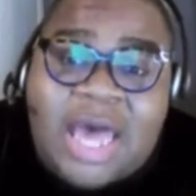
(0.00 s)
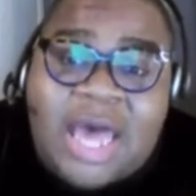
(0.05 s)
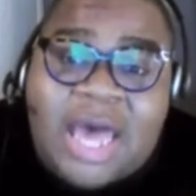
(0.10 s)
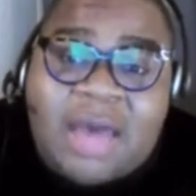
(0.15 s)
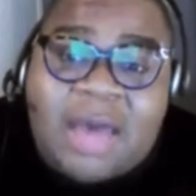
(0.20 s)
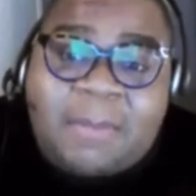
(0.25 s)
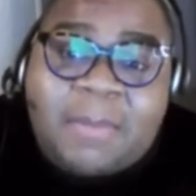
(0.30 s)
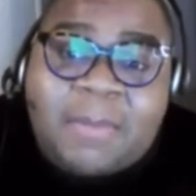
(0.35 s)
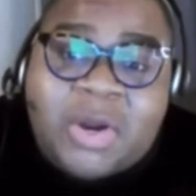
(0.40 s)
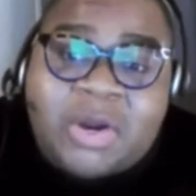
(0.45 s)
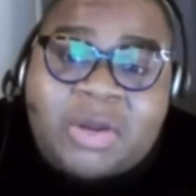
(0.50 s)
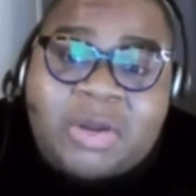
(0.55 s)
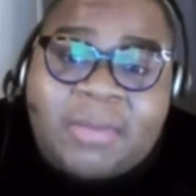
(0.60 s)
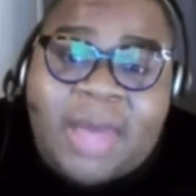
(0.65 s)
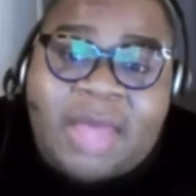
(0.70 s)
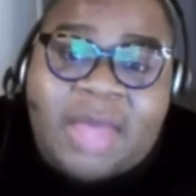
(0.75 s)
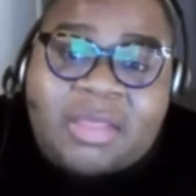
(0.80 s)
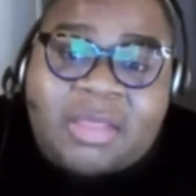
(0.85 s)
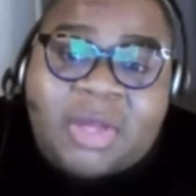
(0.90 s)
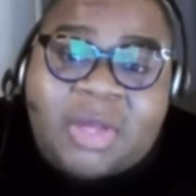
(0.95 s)
murder
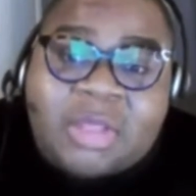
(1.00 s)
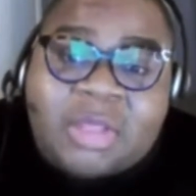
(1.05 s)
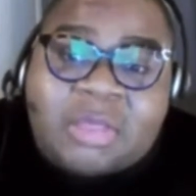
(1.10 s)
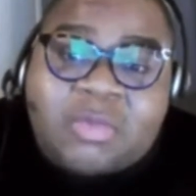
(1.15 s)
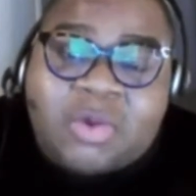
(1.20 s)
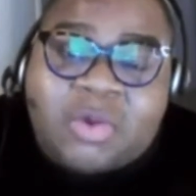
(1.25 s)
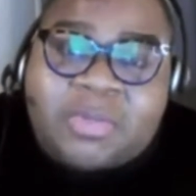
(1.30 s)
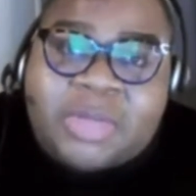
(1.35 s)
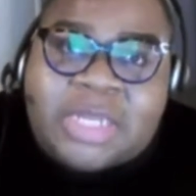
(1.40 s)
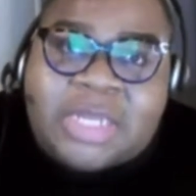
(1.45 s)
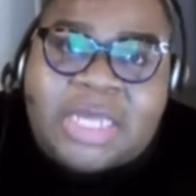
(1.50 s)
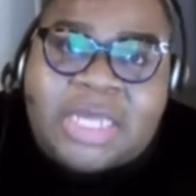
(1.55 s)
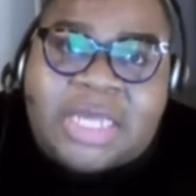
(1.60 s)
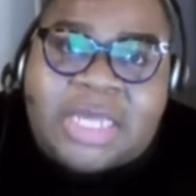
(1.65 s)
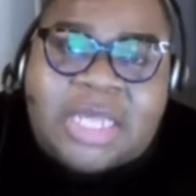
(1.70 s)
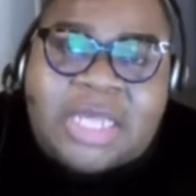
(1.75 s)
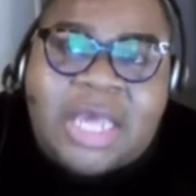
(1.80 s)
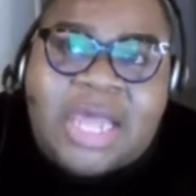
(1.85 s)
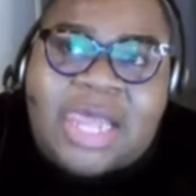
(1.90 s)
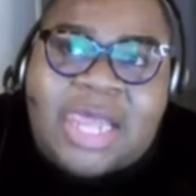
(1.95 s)
by the Baltimore
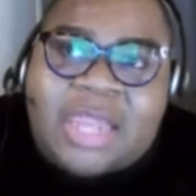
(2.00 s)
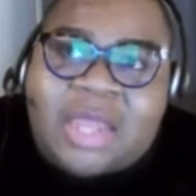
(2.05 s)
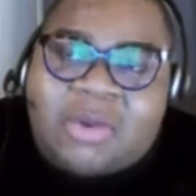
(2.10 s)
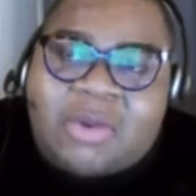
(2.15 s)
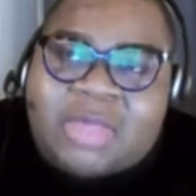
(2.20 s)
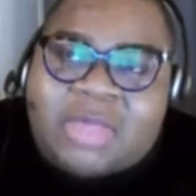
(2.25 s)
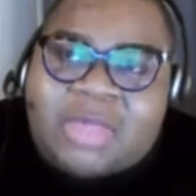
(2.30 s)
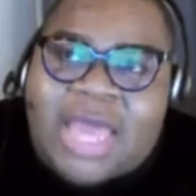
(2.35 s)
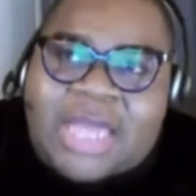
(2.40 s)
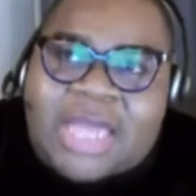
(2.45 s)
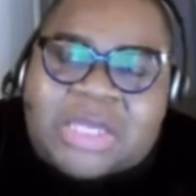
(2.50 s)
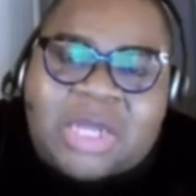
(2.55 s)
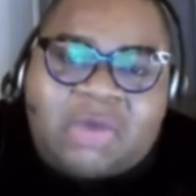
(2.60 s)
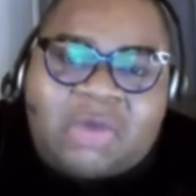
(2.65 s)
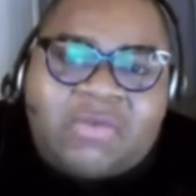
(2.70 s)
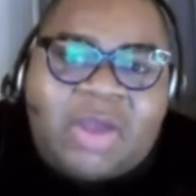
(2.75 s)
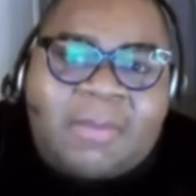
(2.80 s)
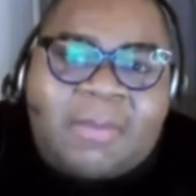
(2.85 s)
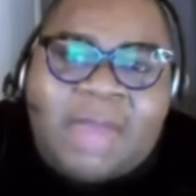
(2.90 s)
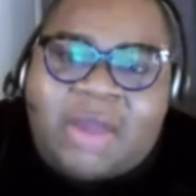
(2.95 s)
police. There was a hashtag
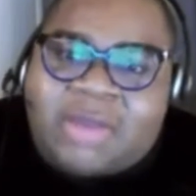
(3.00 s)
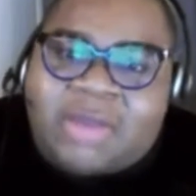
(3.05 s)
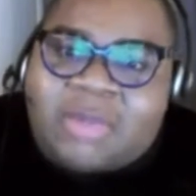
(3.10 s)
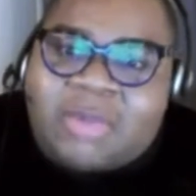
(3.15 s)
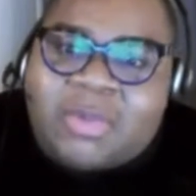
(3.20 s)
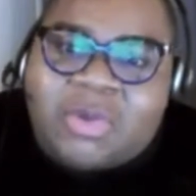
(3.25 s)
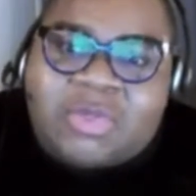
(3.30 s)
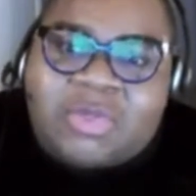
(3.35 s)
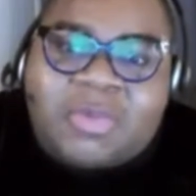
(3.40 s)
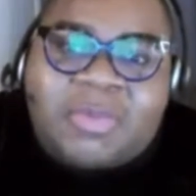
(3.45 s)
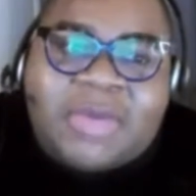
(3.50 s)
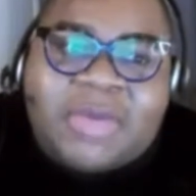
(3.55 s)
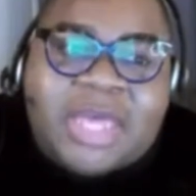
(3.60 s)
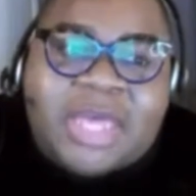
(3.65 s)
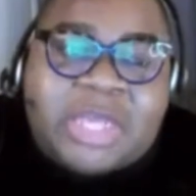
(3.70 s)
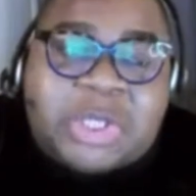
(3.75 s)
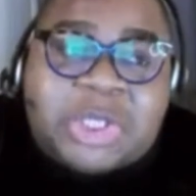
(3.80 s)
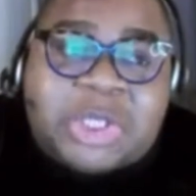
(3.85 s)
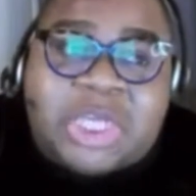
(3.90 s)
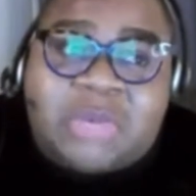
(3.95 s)
around Marilyn Mosby
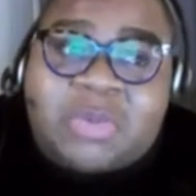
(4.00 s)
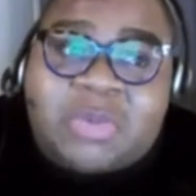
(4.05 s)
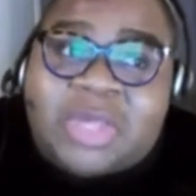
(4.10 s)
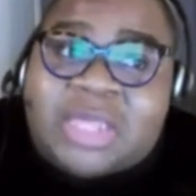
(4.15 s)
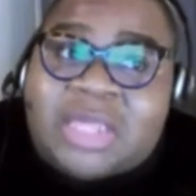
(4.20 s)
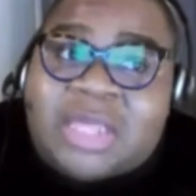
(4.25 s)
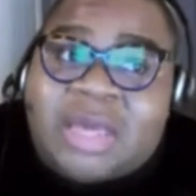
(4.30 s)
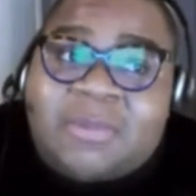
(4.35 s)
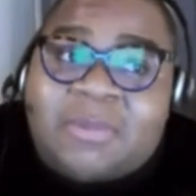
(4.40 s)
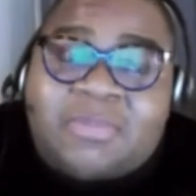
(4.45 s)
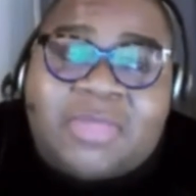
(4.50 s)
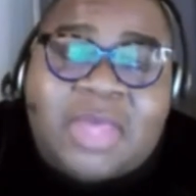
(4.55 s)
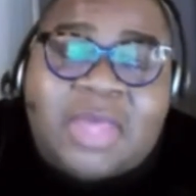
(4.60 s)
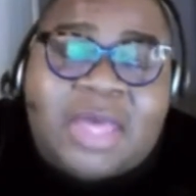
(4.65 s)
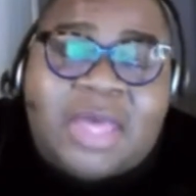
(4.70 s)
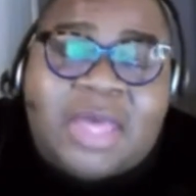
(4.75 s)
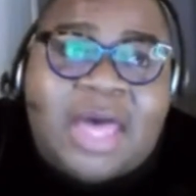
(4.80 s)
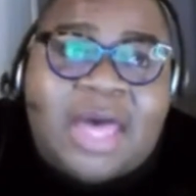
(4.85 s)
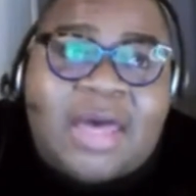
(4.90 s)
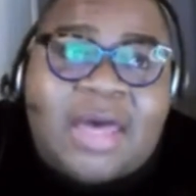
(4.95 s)
because she was
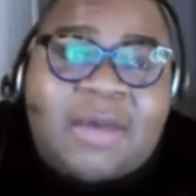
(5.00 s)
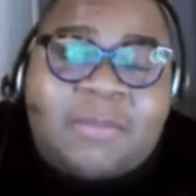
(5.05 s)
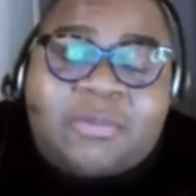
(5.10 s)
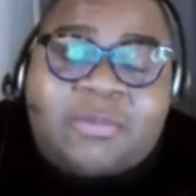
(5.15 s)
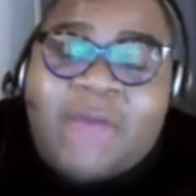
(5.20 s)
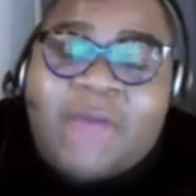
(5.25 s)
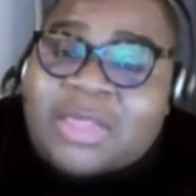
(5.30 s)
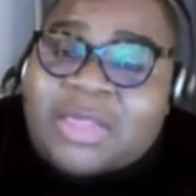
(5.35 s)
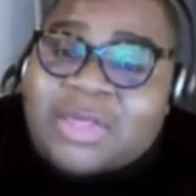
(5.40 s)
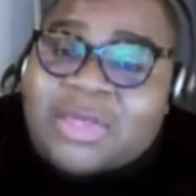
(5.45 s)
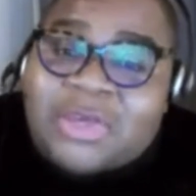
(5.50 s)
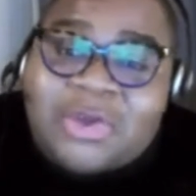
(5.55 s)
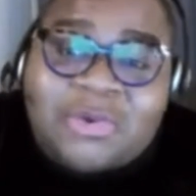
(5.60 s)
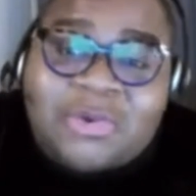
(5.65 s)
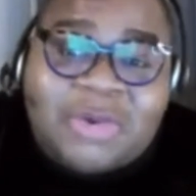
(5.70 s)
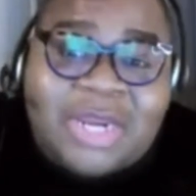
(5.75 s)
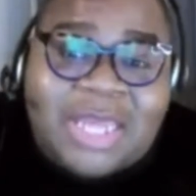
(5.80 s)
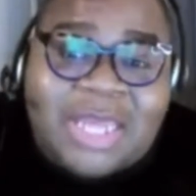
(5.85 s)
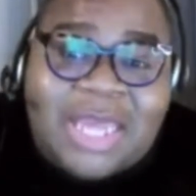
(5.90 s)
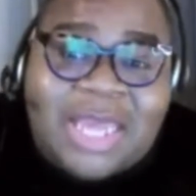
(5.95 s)
the
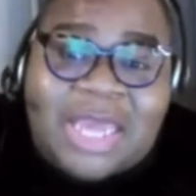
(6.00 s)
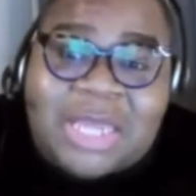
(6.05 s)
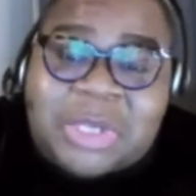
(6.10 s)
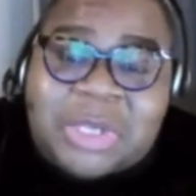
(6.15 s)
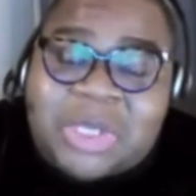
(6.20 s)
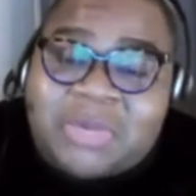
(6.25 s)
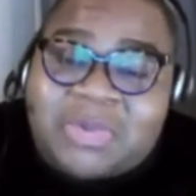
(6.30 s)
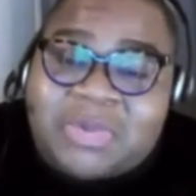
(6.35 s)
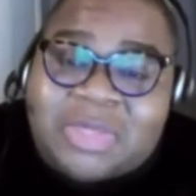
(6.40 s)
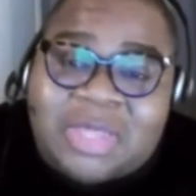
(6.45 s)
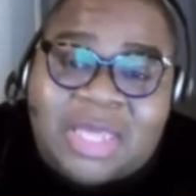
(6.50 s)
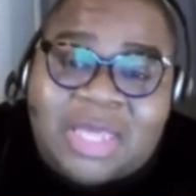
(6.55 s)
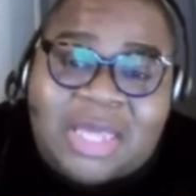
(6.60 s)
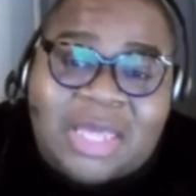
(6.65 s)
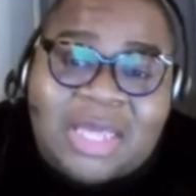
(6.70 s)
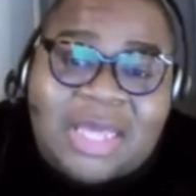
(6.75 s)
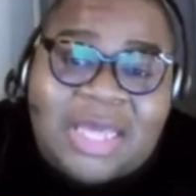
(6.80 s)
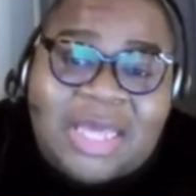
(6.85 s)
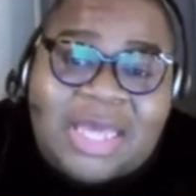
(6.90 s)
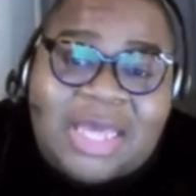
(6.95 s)
prosecutor on the case. She was
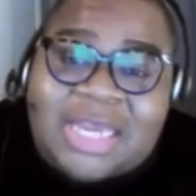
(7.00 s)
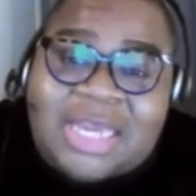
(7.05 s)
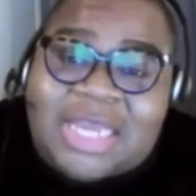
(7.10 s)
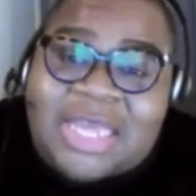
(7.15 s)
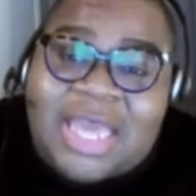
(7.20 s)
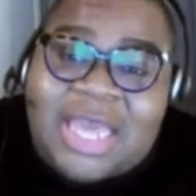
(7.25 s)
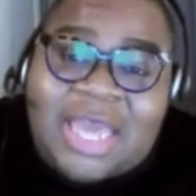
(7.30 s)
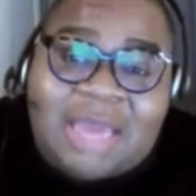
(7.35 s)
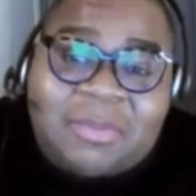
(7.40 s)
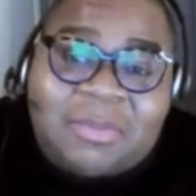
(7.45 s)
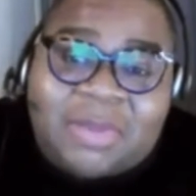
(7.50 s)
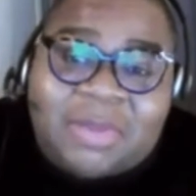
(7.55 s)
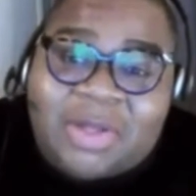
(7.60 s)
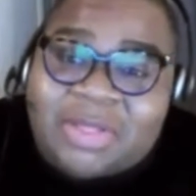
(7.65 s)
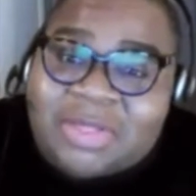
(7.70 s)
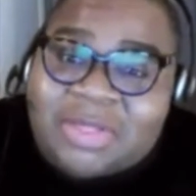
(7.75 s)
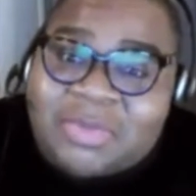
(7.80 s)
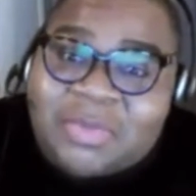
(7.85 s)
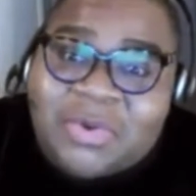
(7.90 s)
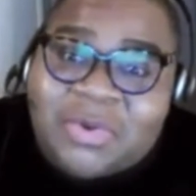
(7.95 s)
the DA in
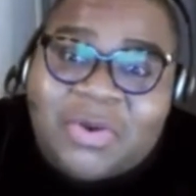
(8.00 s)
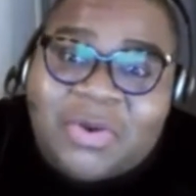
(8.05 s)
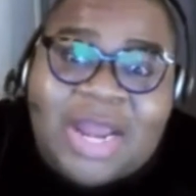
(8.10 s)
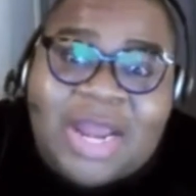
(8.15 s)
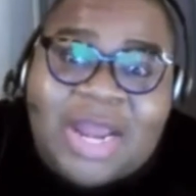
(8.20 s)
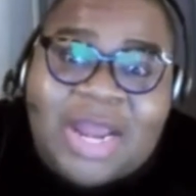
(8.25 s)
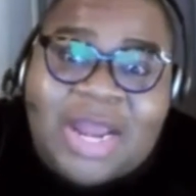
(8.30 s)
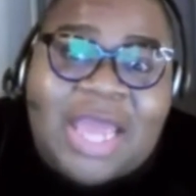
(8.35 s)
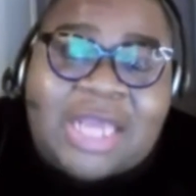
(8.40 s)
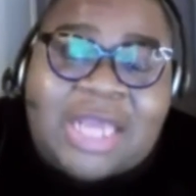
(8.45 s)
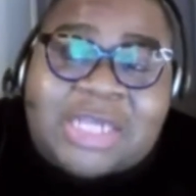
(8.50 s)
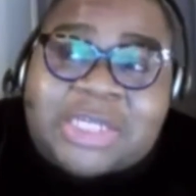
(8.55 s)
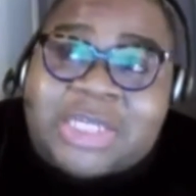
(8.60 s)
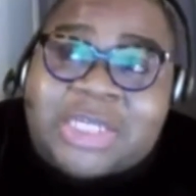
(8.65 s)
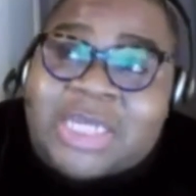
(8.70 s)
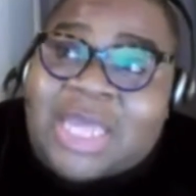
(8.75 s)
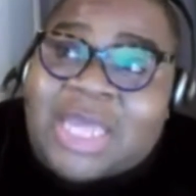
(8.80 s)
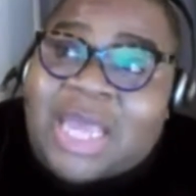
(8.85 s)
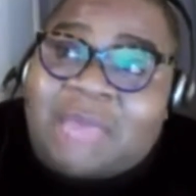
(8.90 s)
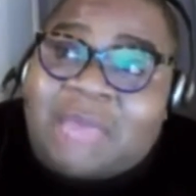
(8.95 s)
Baltimore, and she
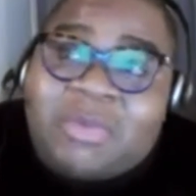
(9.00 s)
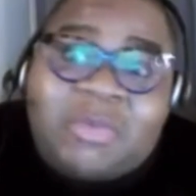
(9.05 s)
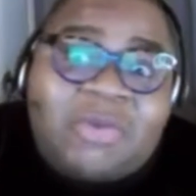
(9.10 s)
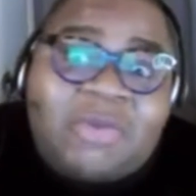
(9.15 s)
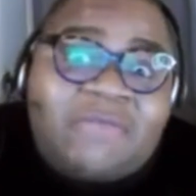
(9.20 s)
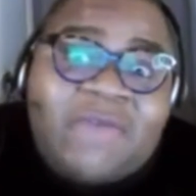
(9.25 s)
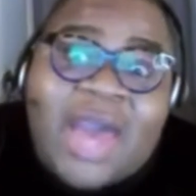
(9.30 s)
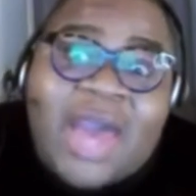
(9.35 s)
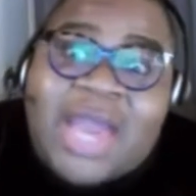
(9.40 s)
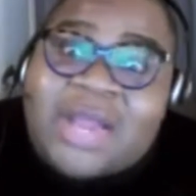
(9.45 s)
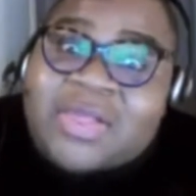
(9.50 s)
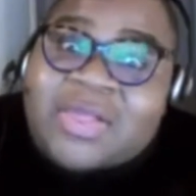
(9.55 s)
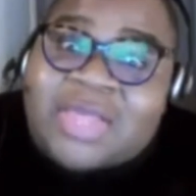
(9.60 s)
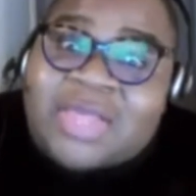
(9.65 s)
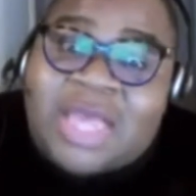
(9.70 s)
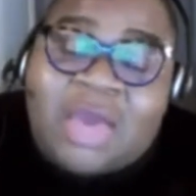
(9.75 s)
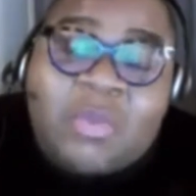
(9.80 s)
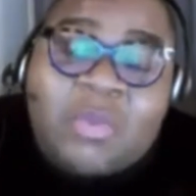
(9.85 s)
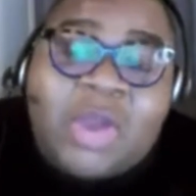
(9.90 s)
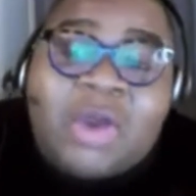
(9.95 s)
came in with fire
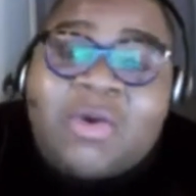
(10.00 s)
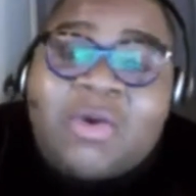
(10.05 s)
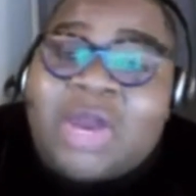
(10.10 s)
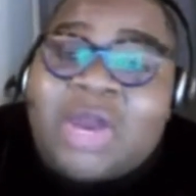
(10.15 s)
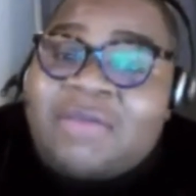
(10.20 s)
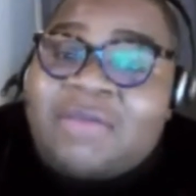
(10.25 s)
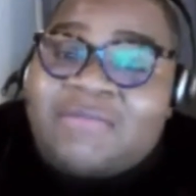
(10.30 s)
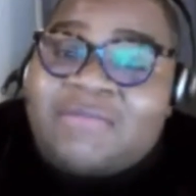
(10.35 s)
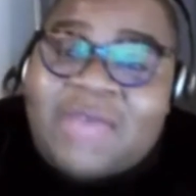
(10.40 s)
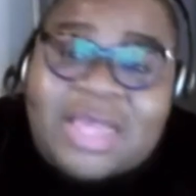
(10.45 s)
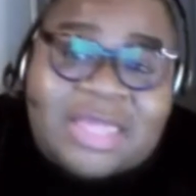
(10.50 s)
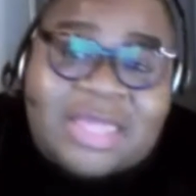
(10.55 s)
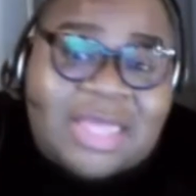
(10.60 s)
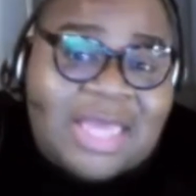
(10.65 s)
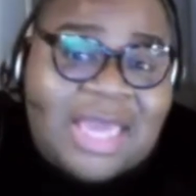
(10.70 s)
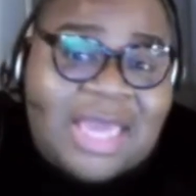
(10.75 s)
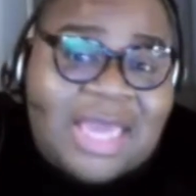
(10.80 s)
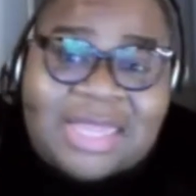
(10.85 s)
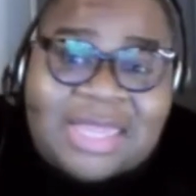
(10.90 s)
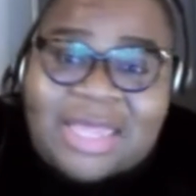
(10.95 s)
saying, we are going to
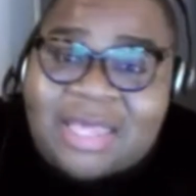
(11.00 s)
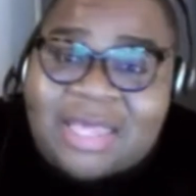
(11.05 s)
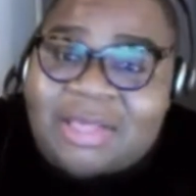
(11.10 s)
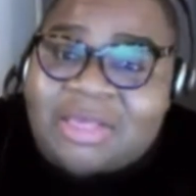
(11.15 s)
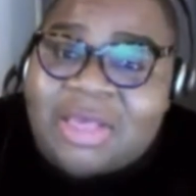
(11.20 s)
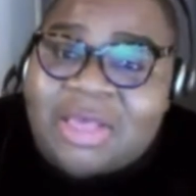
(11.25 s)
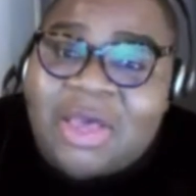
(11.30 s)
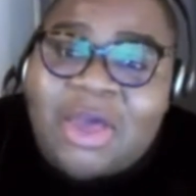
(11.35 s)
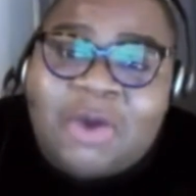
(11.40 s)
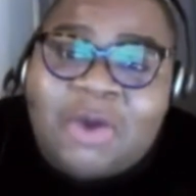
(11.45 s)
investigate this.